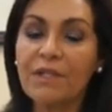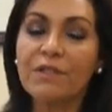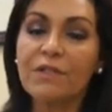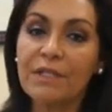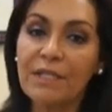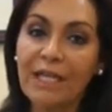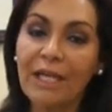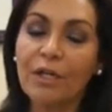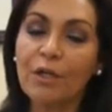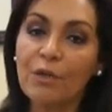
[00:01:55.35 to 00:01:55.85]

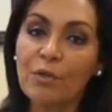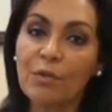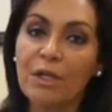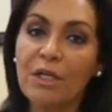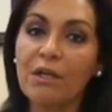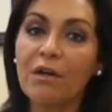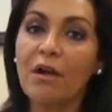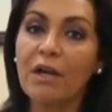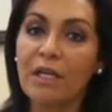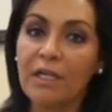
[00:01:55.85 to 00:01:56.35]
to get a
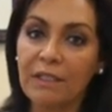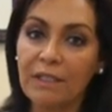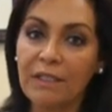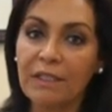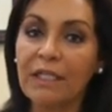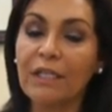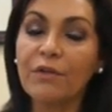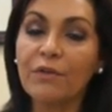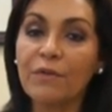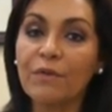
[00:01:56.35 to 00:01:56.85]
green card and
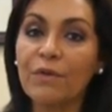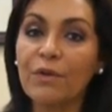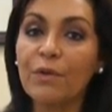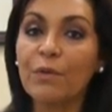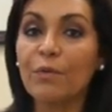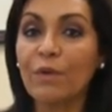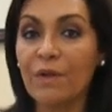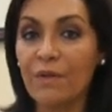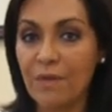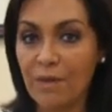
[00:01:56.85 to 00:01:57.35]
an interview
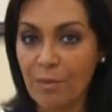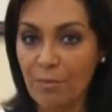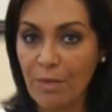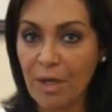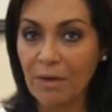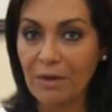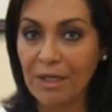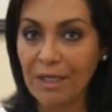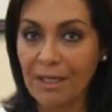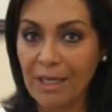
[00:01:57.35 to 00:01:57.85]
with the
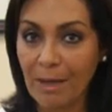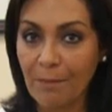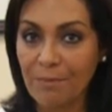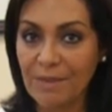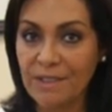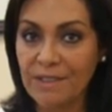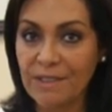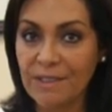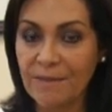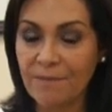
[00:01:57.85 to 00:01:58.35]
American
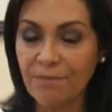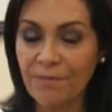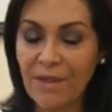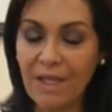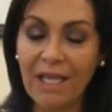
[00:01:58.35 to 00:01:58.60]
embassy.